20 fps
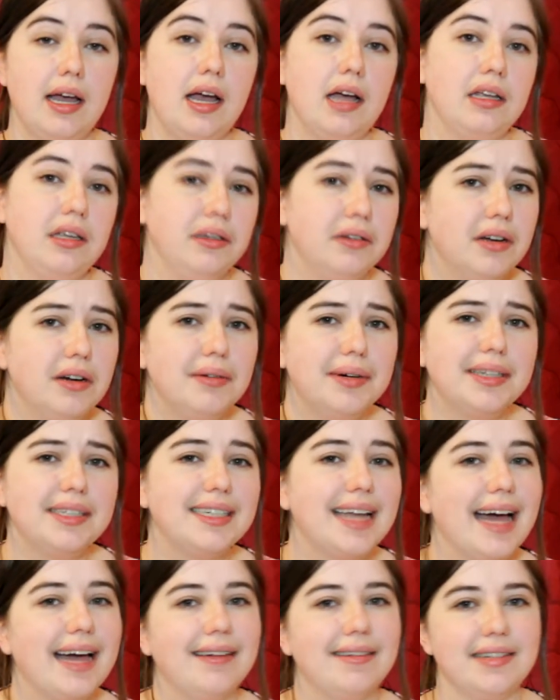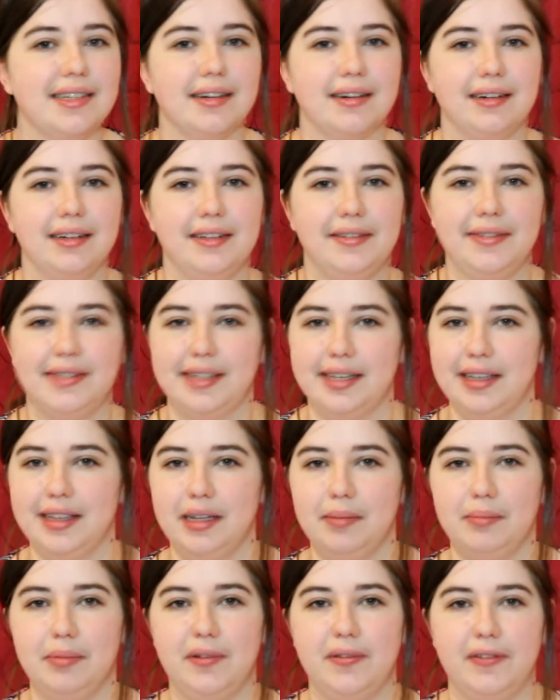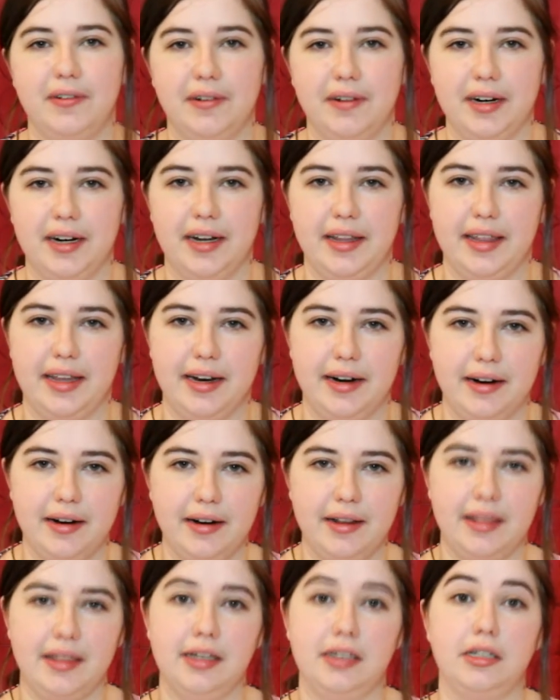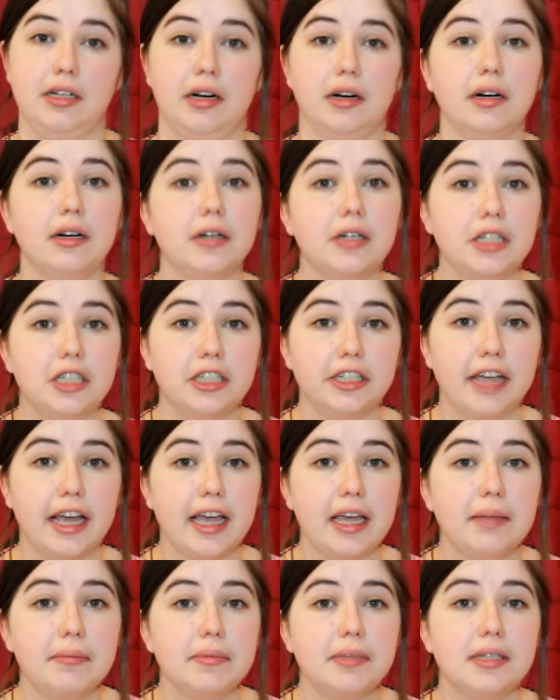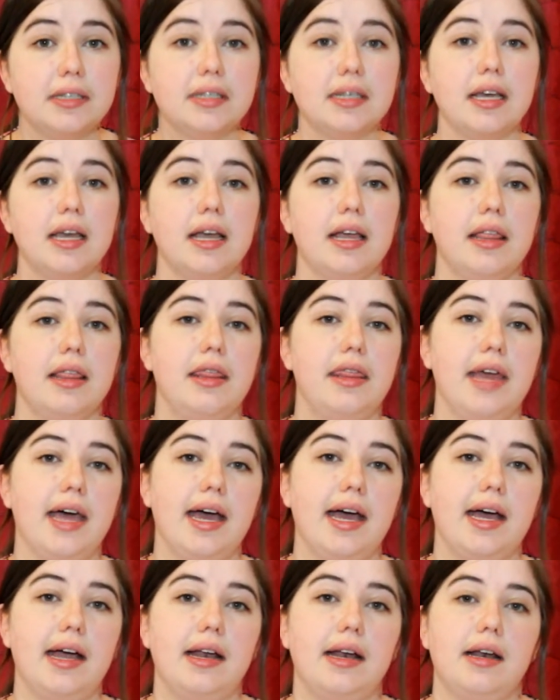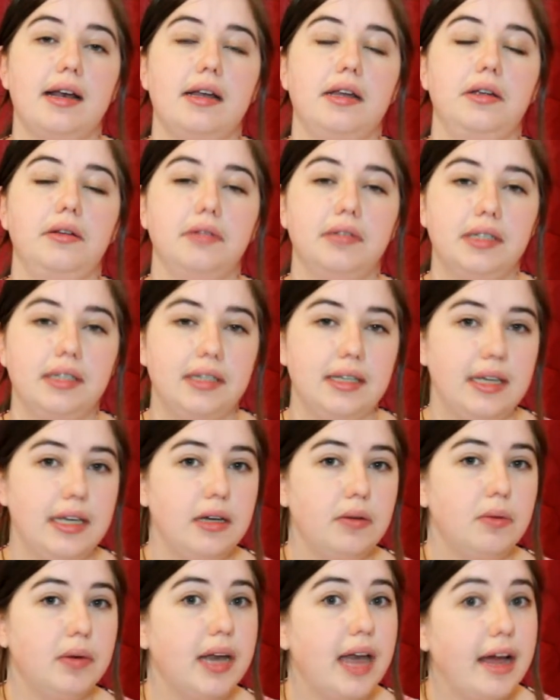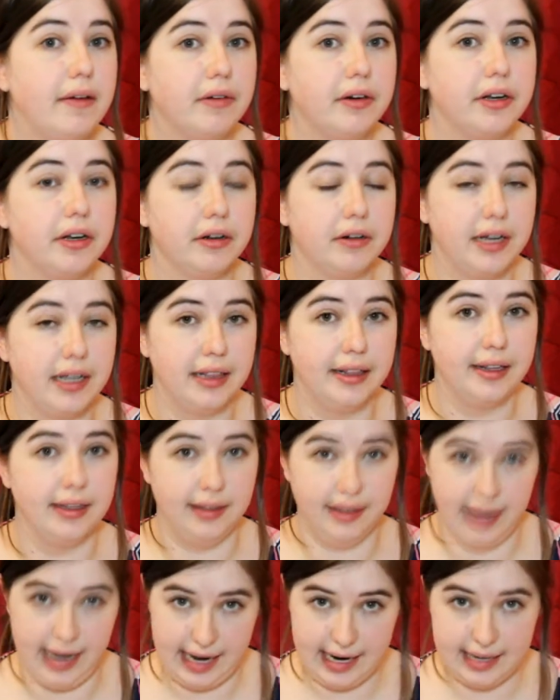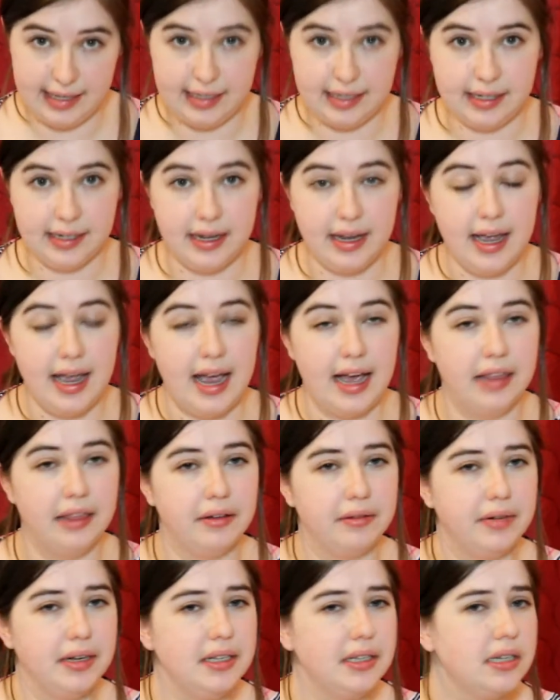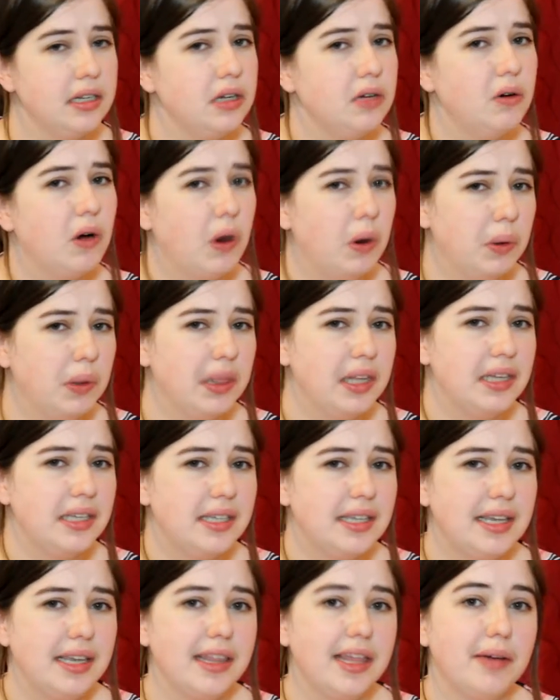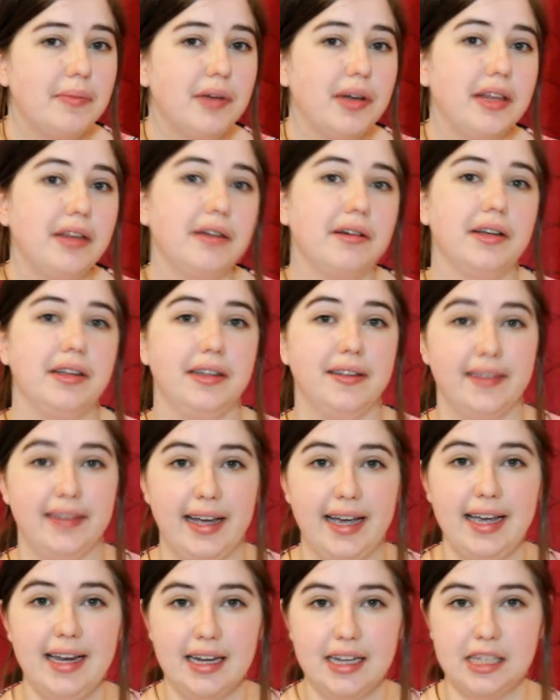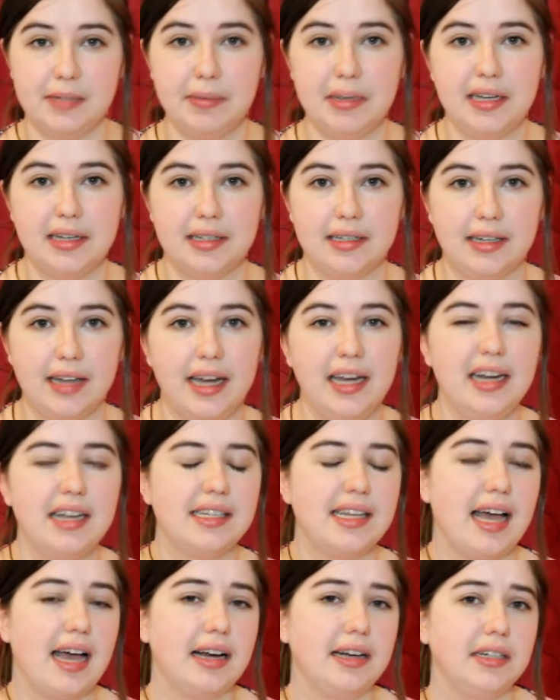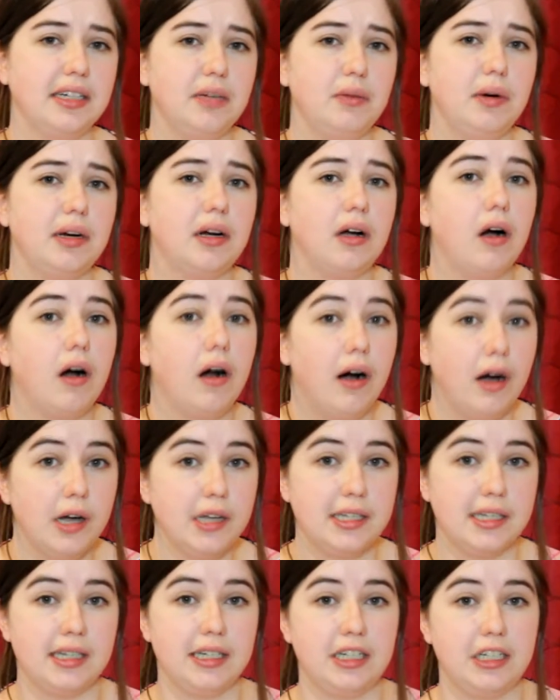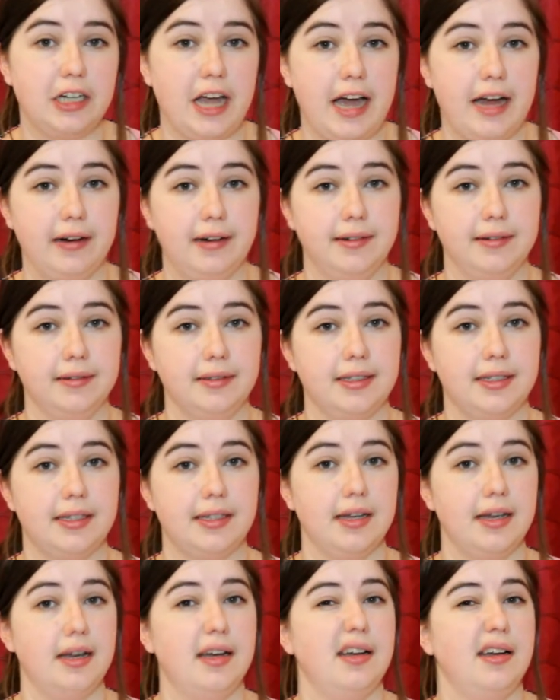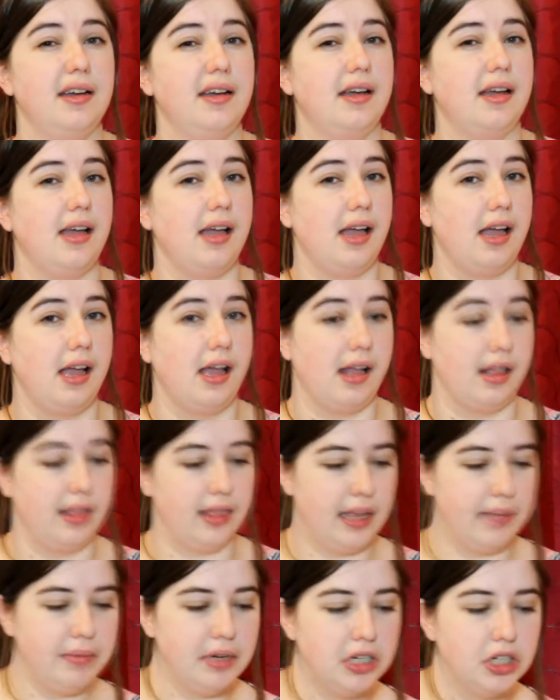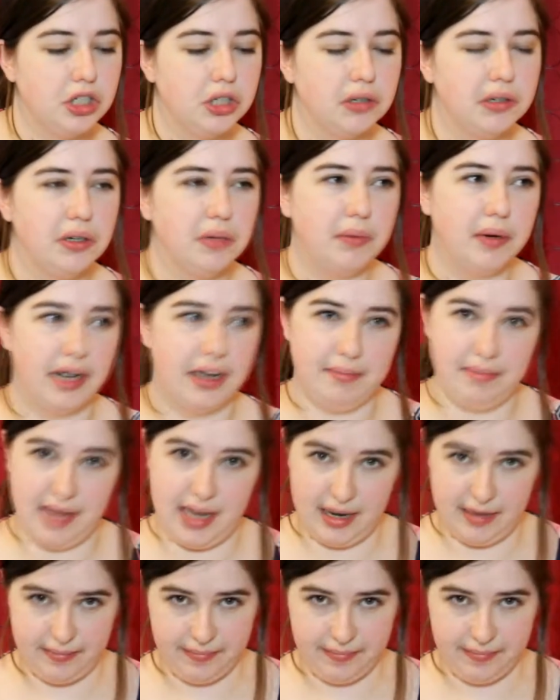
You know what shadows are, you've seen them before. They're the dark shapes that you see whenever you're in the light. And the reason you only see them when you're in the light is because light is actually what causes shadows. Let me show you what I mean.